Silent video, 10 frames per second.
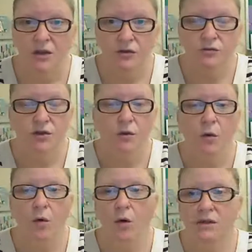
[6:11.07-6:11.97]
Those are
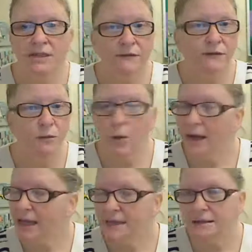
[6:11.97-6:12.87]
all different
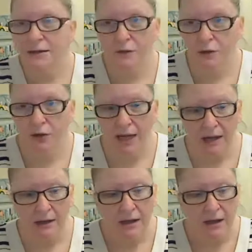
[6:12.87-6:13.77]
ways of learning.